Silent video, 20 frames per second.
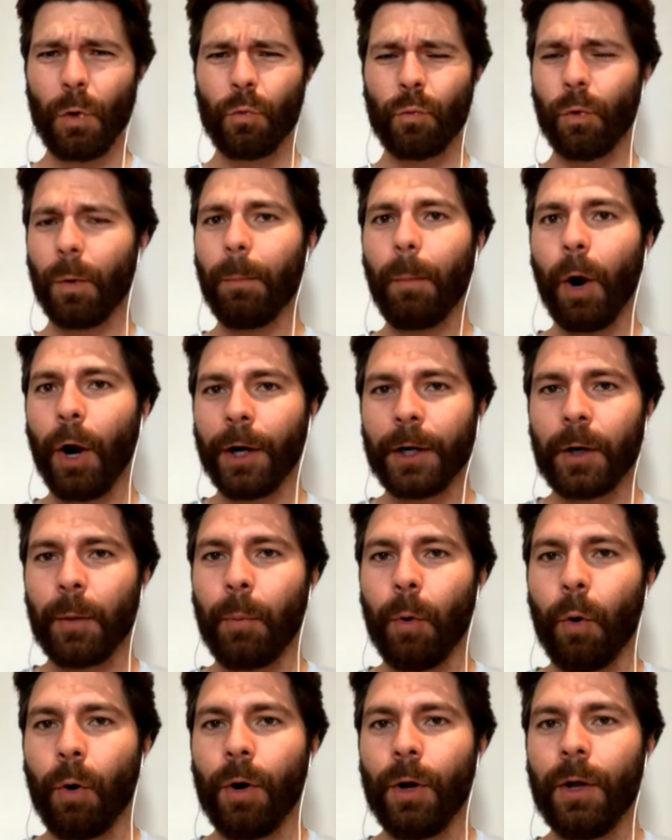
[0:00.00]

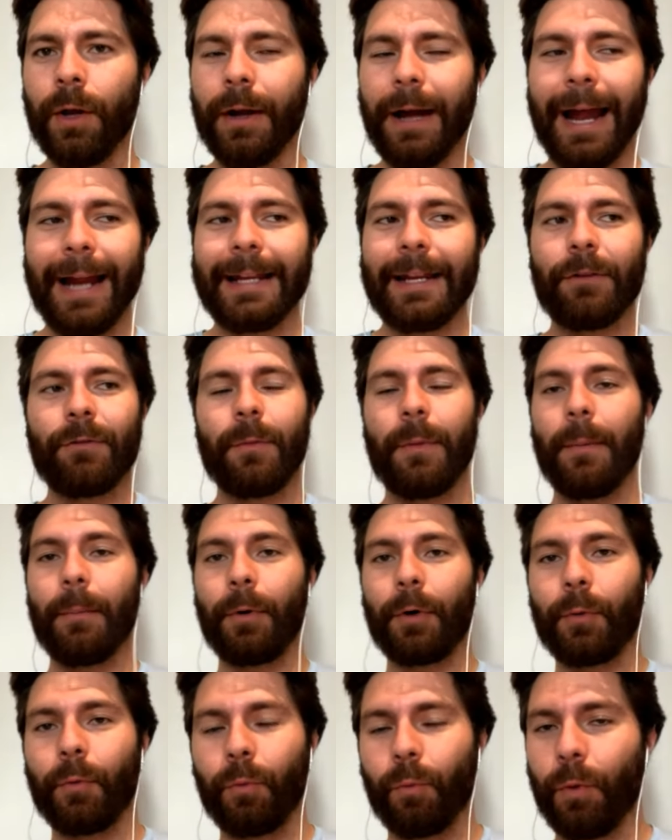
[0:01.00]
Remarkable. I can't
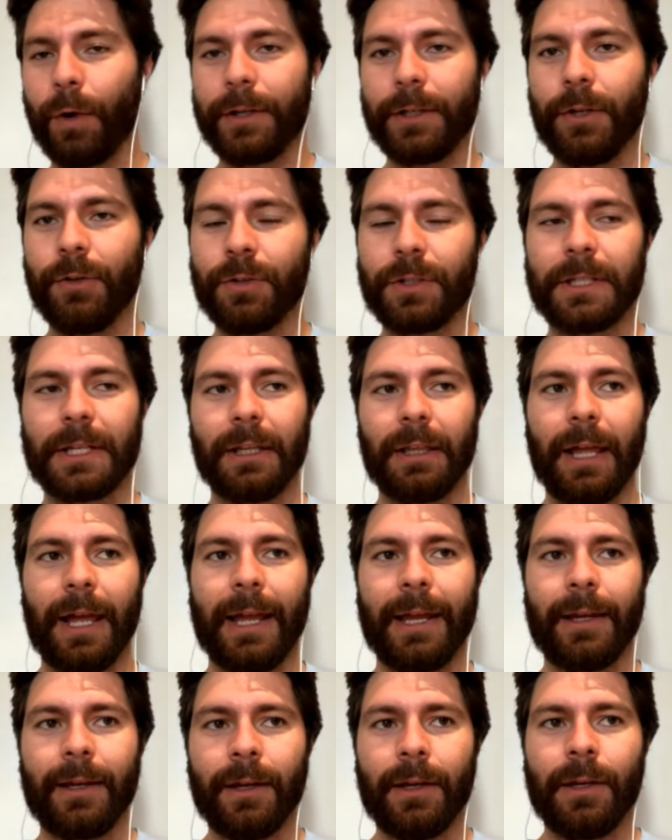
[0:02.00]
remember when
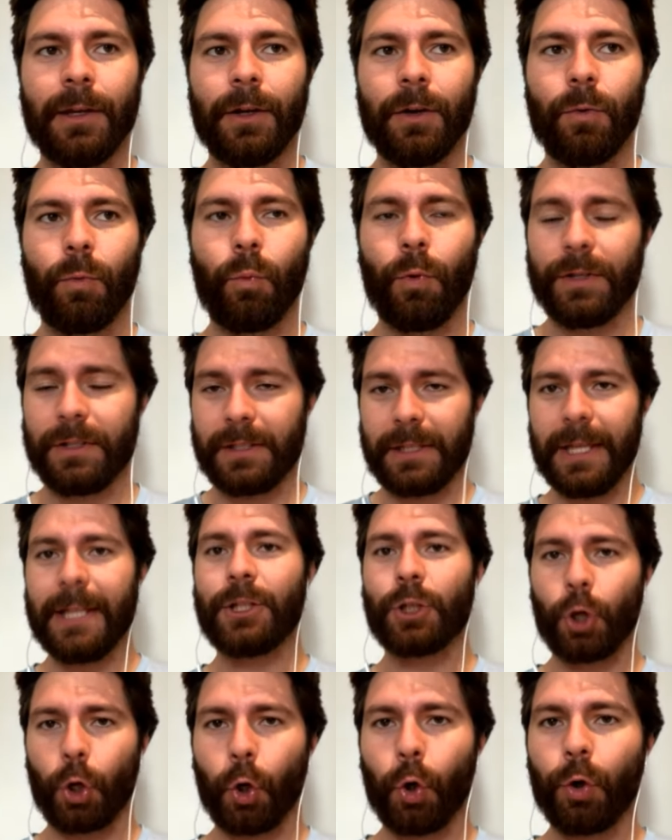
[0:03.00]
UCLA was
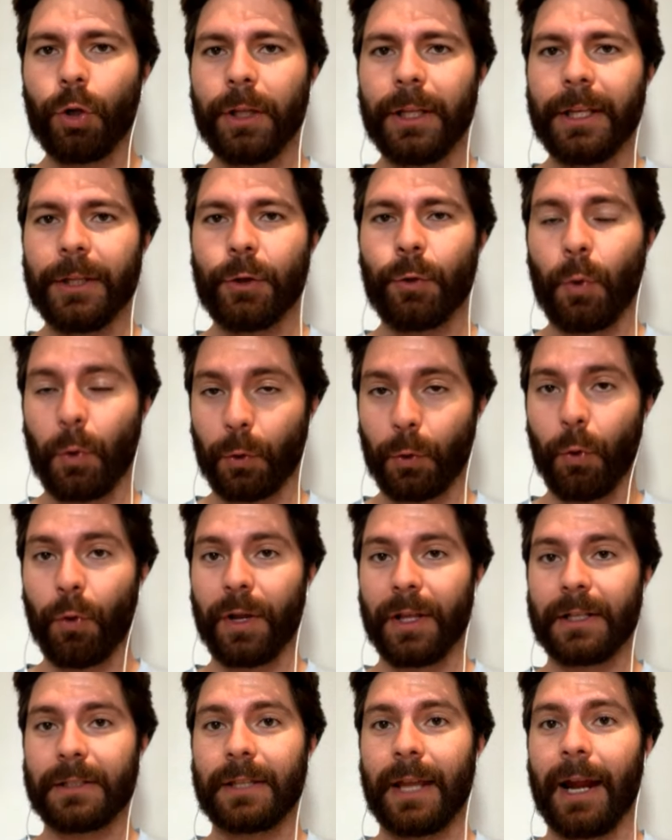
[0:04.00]
this early in the
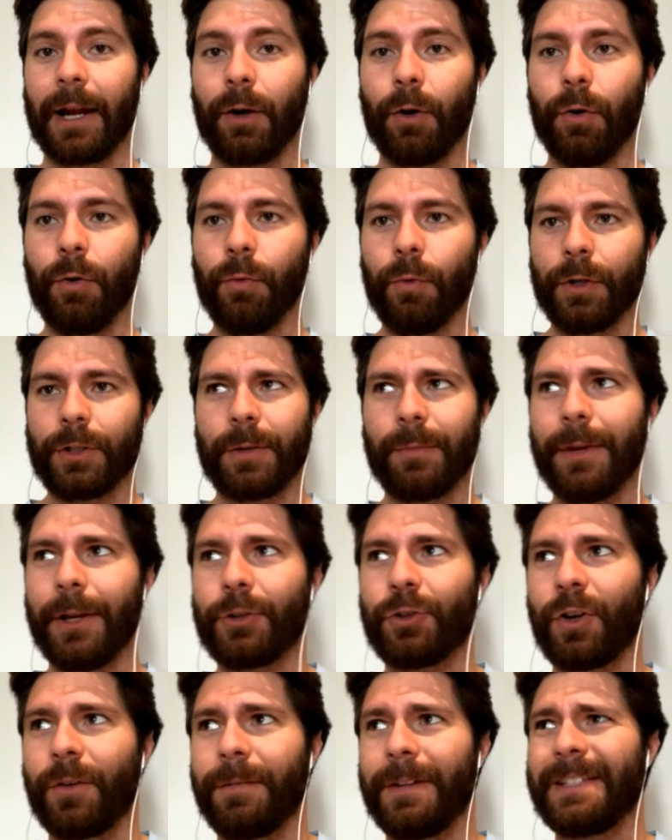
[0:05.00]
recruiting cycle, which I'm
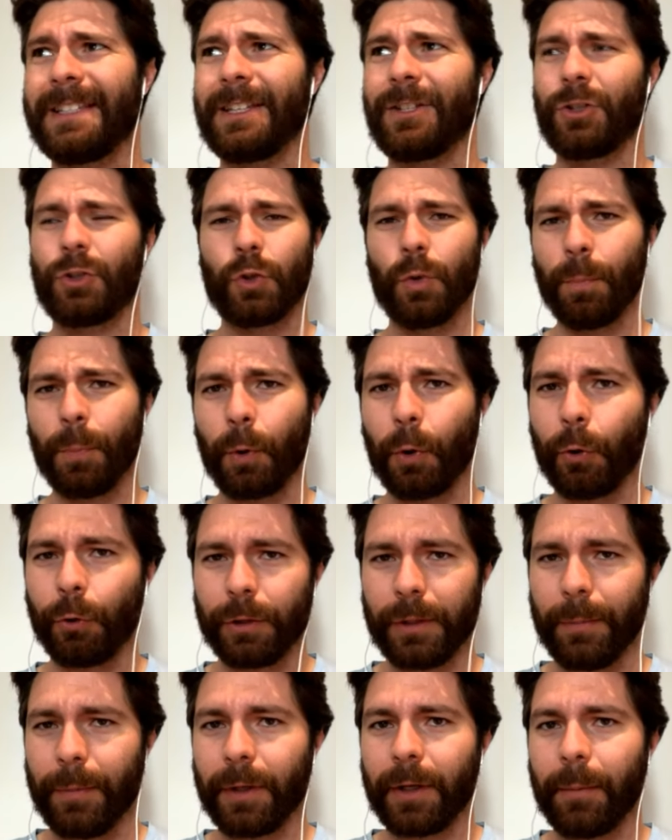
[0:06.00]
not sure if it's super
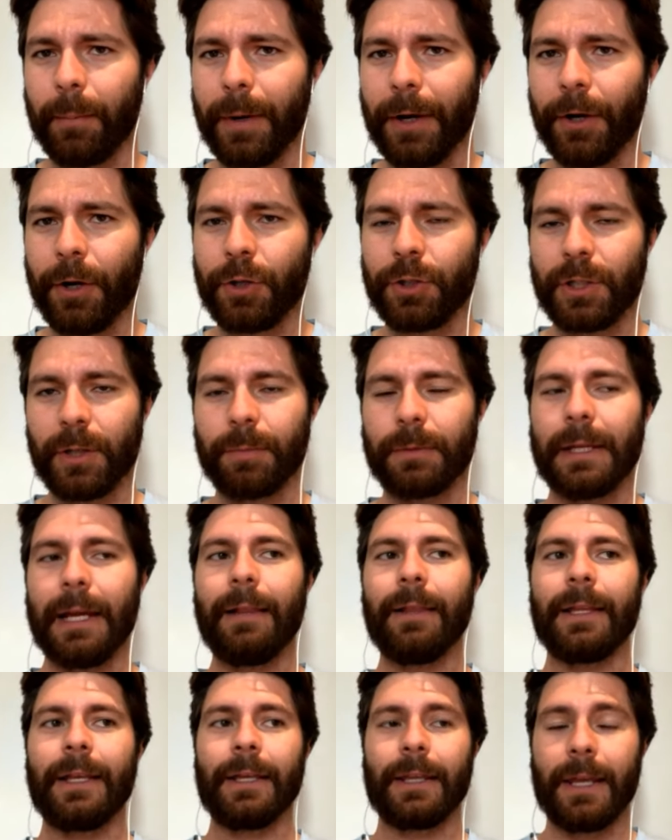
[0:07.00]
early, but compared to Chip
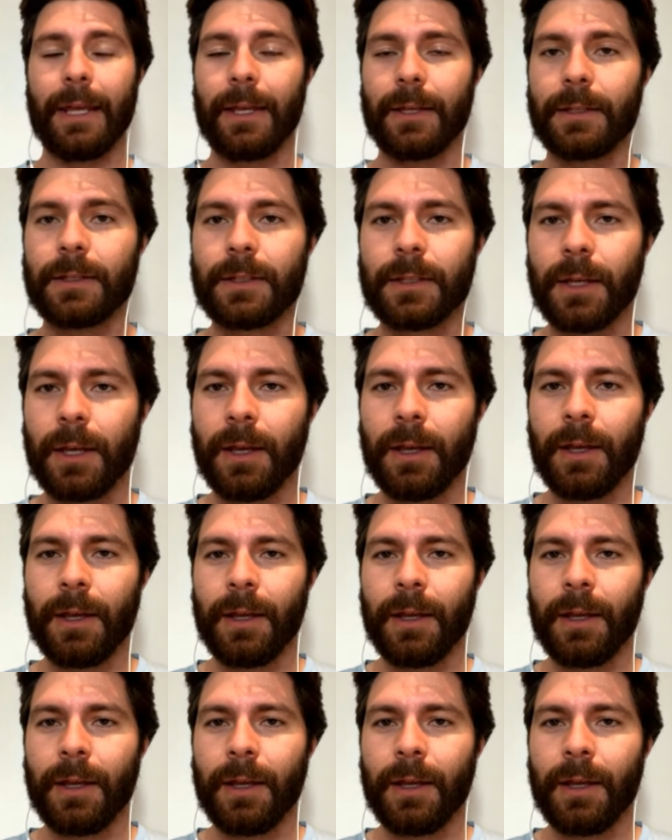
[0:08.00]
Kelly, it is,